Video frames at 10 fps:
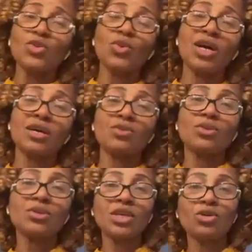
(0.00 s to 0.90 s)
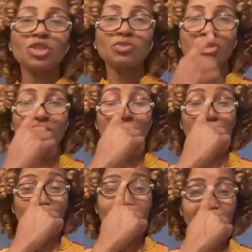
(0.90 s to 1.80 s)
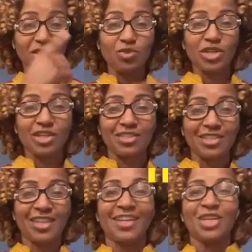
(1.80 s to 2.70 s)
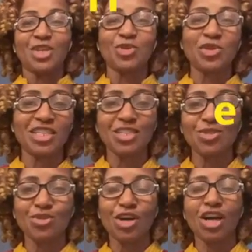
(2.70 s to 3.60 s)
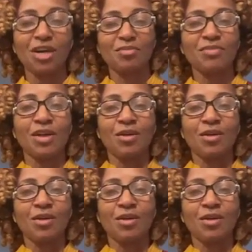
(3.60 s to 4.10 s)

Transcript: Wow, in the hospital, if you're healthcare workers, you can do um,